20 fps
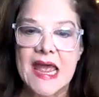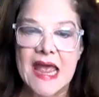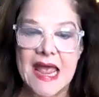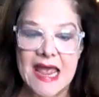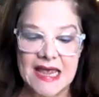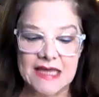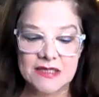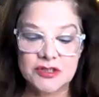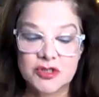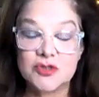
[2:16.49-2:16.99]

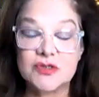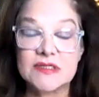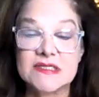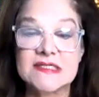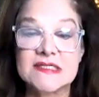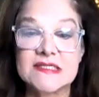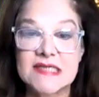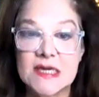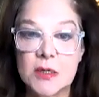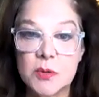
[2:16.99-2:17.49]
and to
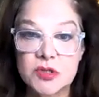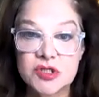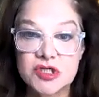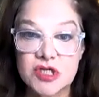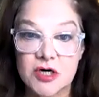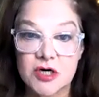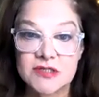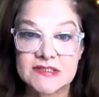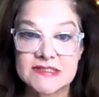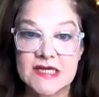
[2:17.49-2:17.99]
distinguish
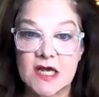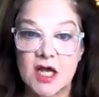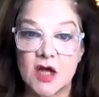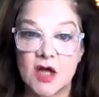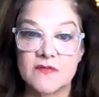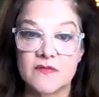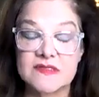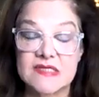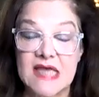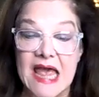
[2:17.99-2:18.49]

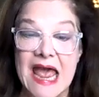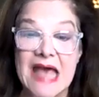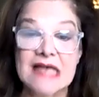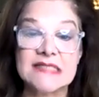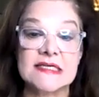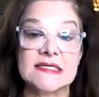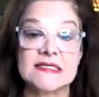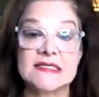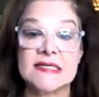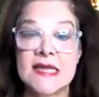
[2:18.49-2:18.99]
ourselves
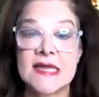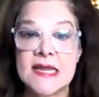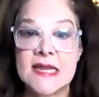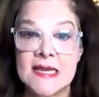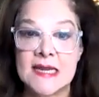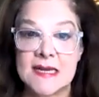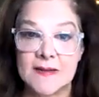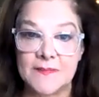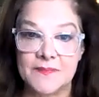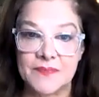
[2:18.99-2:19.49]
as a
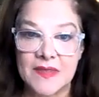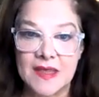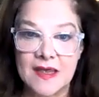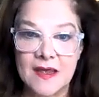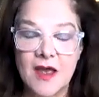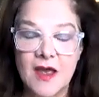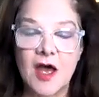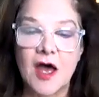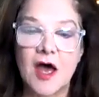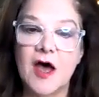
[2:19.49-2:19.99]
team
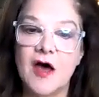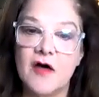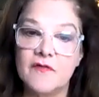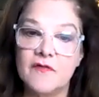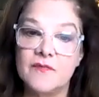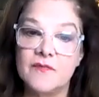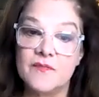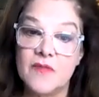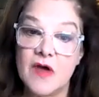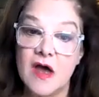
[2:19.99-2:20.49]

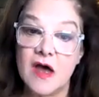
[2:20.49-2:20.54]
of